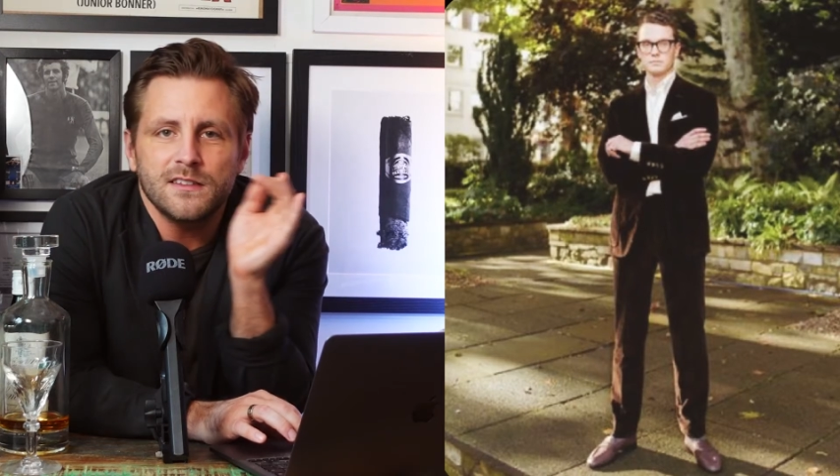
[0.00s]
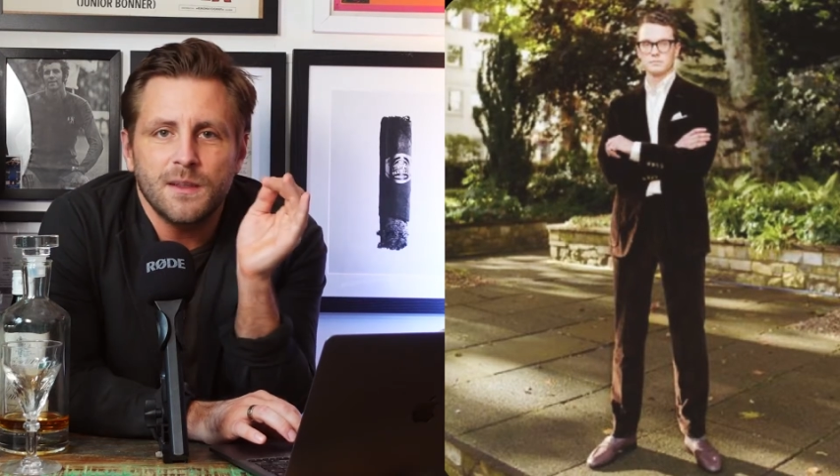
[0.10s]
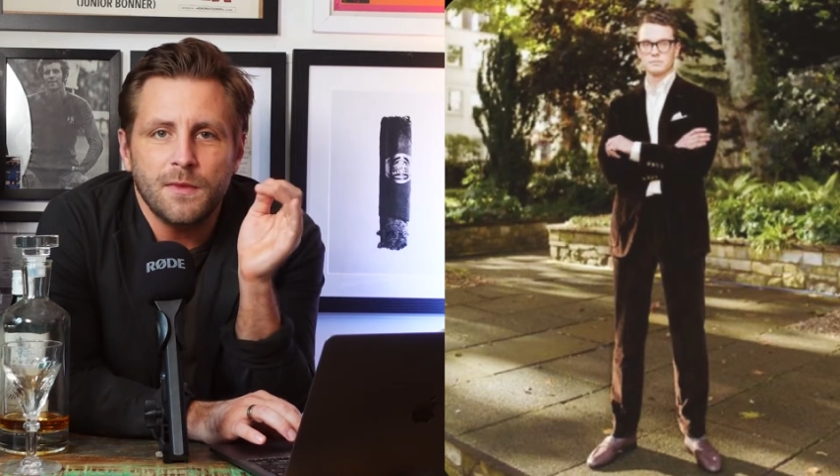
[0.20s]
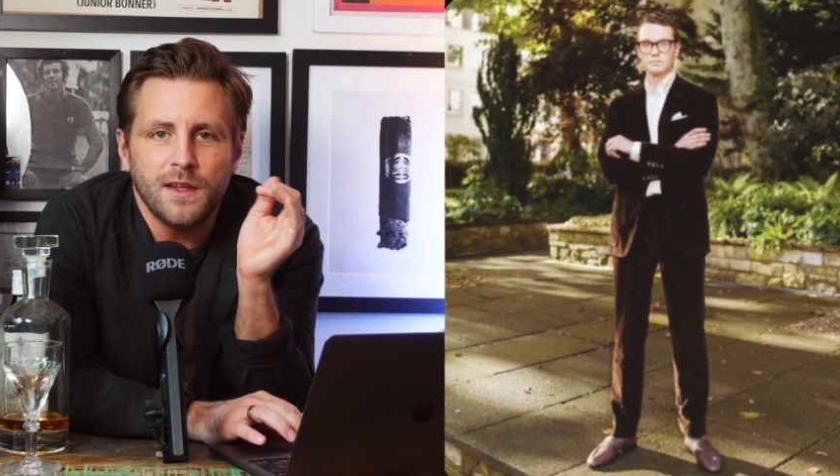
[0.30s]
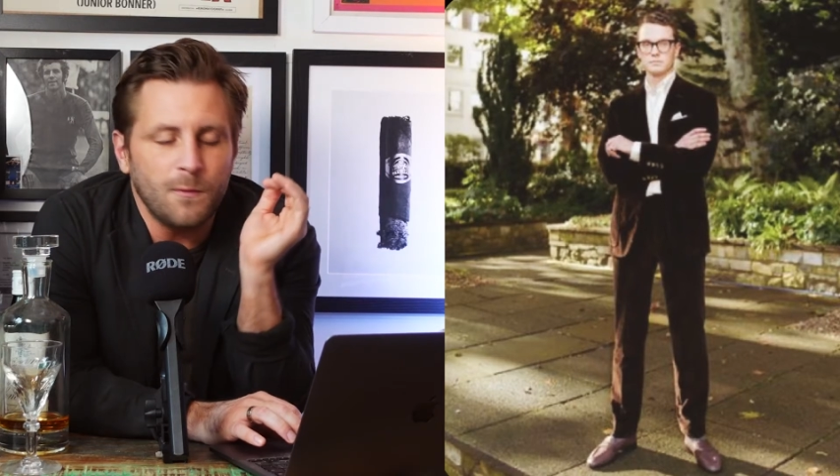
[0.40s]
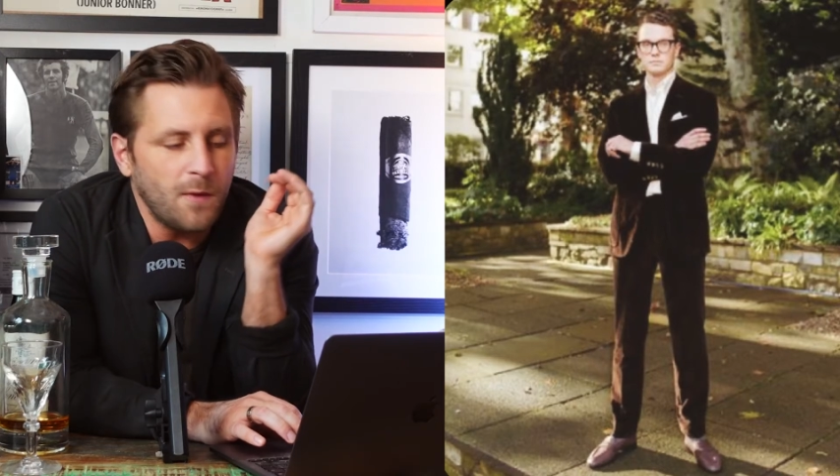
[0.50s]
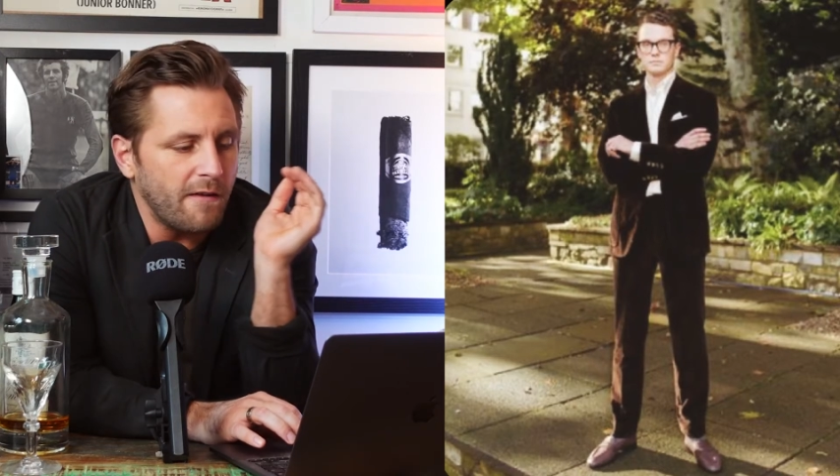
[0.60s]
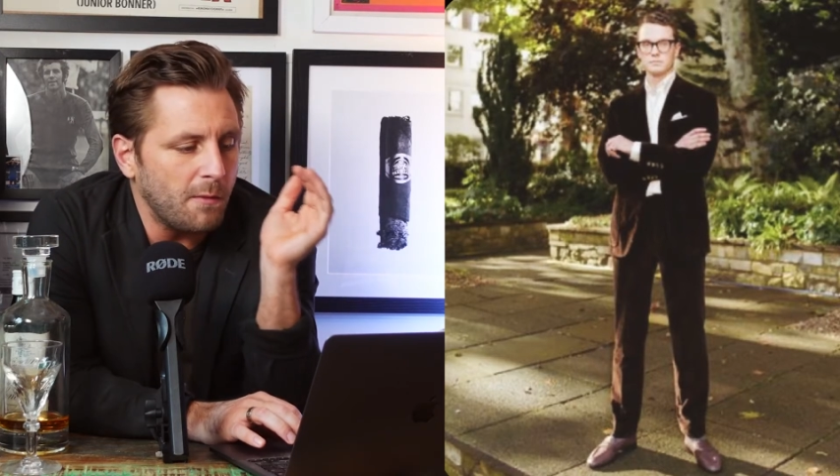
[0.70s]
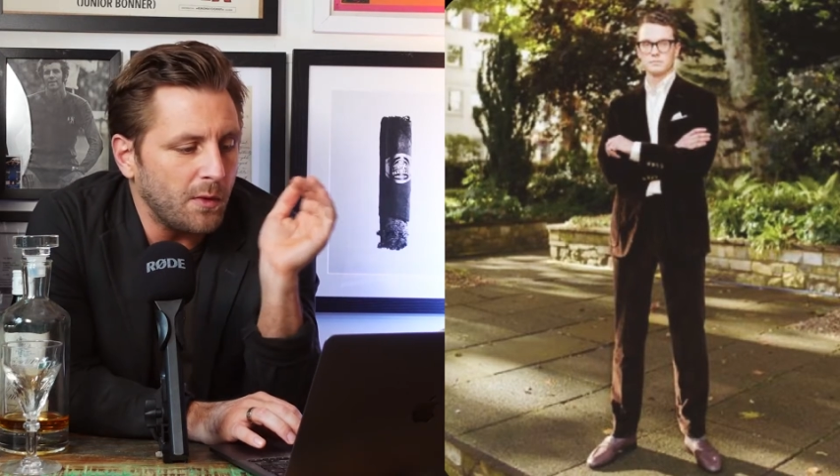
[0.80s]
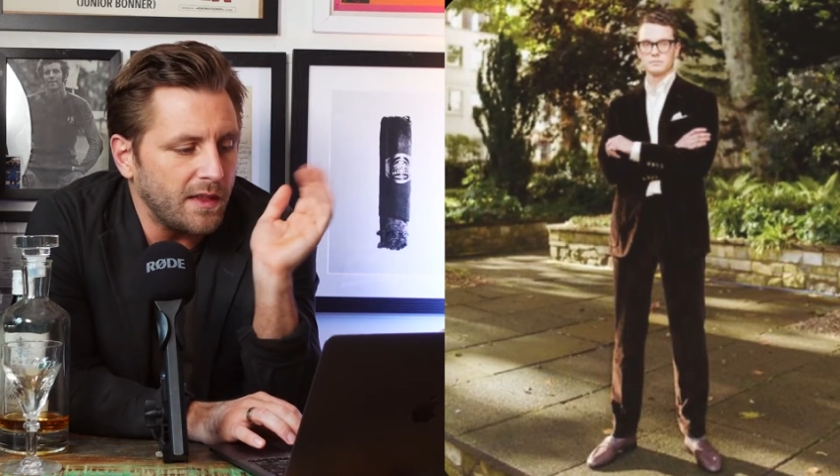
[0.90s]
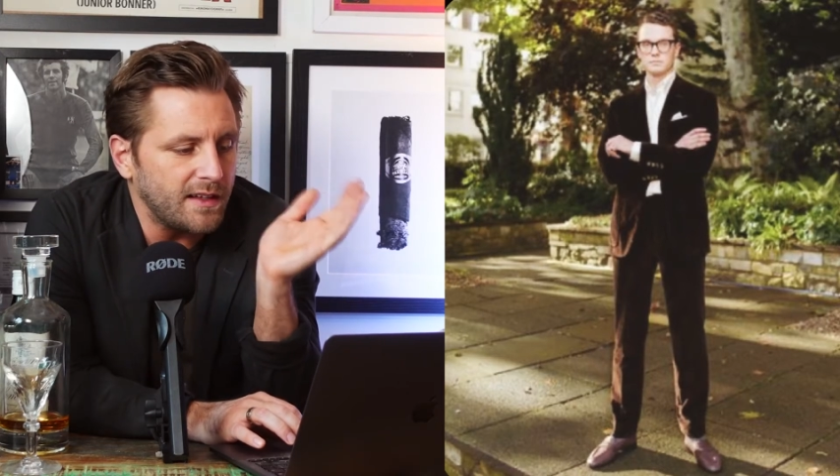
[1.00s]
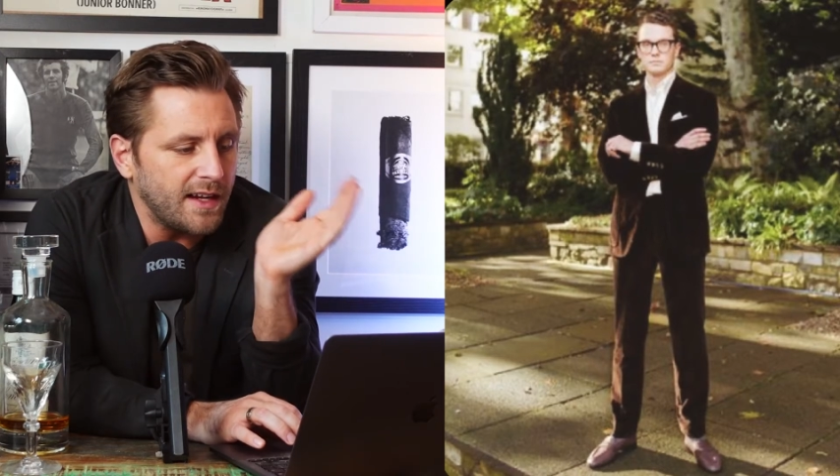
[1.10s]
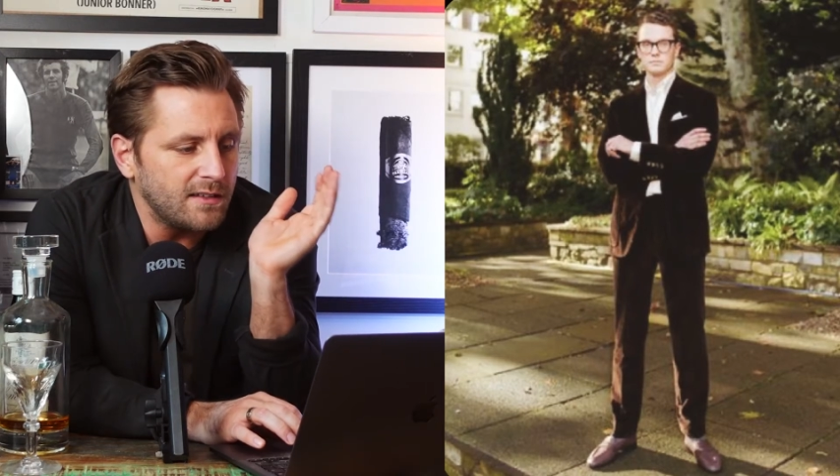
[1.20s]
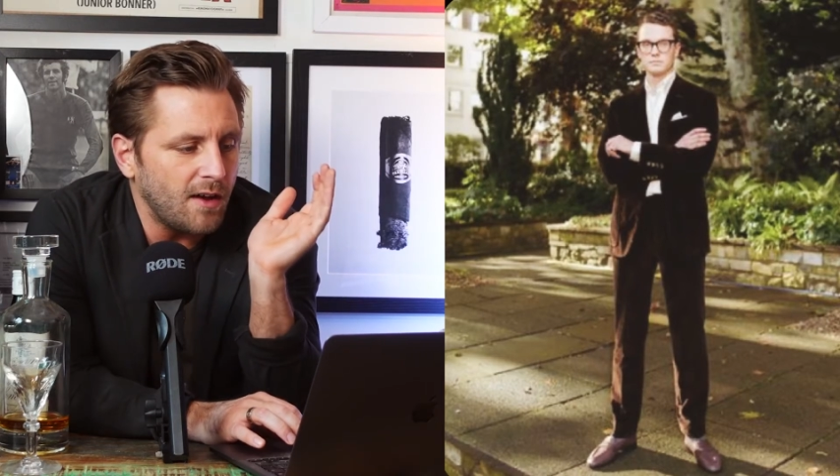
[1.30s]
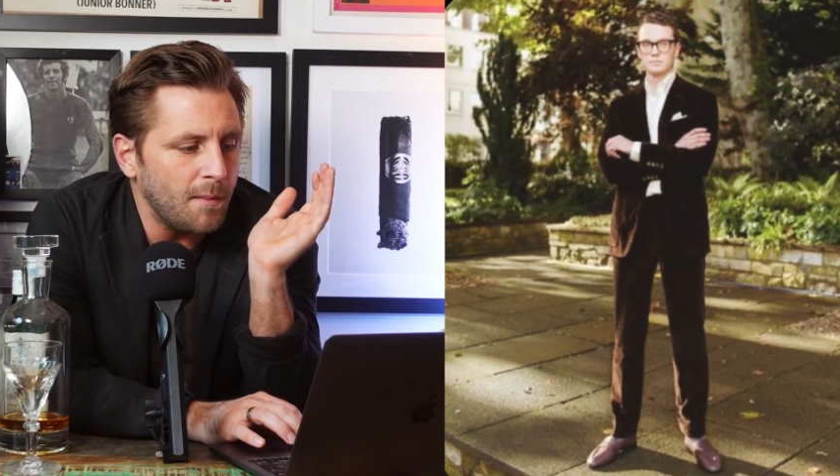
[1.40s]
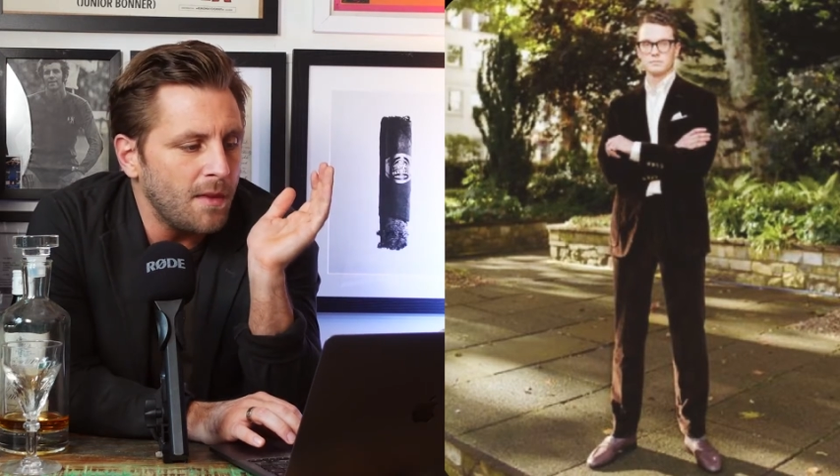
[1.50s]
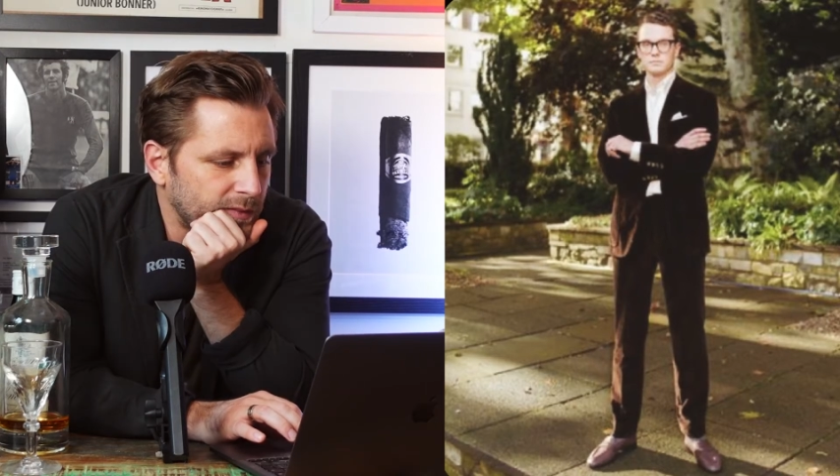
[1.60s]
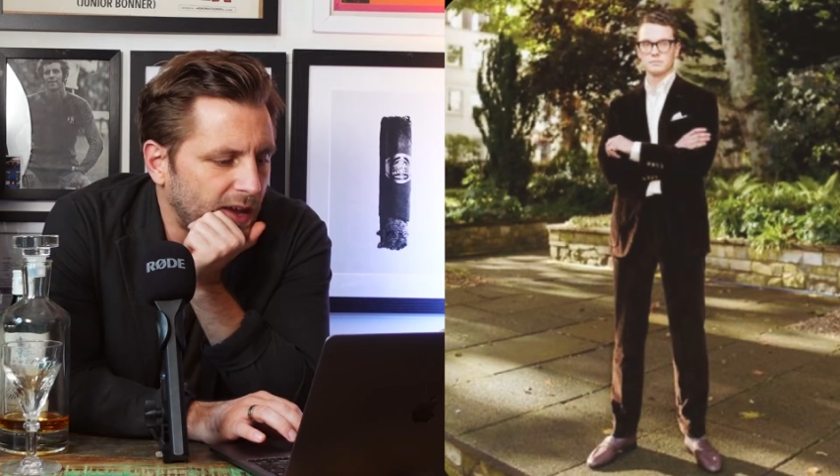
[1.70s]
something wearable in the daytime.